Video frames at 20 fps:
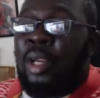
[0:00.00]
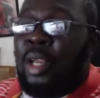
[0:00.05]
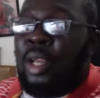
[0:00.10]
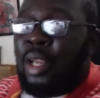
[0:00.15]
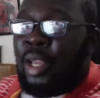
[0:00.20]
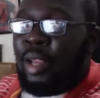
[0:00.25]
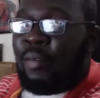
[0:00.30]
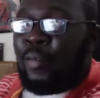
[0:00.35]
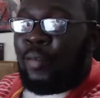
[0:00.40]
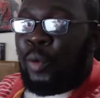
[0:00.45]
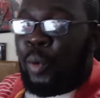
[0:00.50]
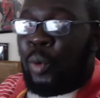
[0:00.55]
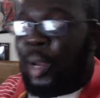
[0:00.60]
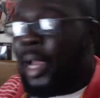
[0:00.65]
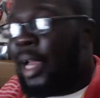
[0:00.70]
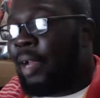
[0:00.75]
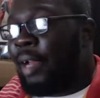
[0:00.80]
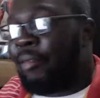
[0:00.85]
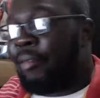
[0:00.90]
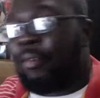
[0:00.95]
if you
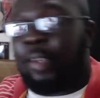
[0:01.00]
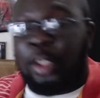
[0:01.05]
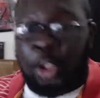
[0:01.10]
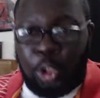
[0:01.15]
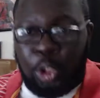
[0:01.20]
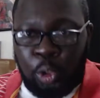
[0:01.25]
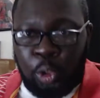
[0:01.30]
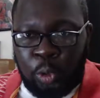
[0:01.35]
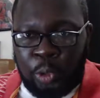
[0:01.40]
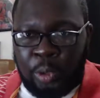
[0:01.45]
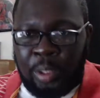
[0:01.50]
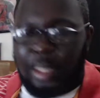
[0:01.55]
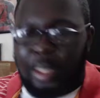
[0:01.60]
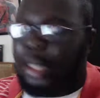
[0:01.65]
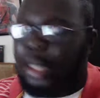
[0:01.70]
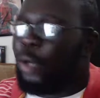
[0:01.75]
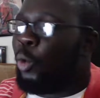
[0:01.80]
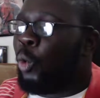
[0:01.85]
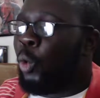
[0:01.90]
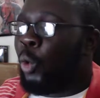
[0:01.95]
have children
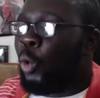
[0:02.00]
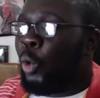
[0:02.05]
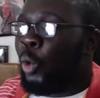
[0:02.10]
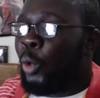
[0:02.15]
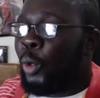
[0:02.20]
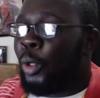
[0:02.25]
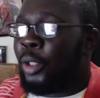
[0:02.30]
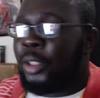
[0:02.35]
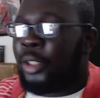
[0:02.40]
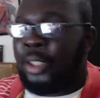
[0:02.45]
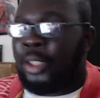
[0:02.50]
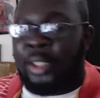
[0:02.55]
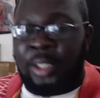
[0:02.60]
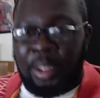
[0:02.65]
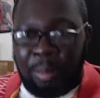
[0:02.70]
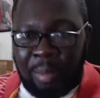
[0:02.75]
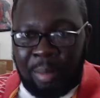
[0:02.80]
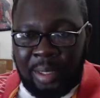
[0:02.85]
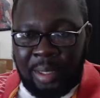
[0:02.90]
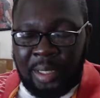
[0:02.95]
or
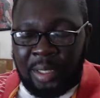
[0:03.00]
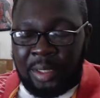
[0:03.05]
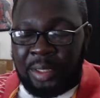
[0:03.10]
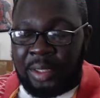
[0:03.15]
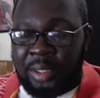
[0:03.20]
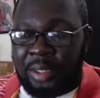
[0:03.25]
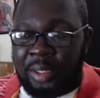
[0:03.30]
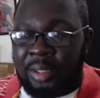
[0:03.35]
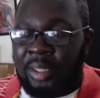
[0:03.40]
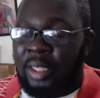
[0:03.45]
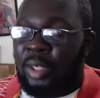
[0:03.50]
siblings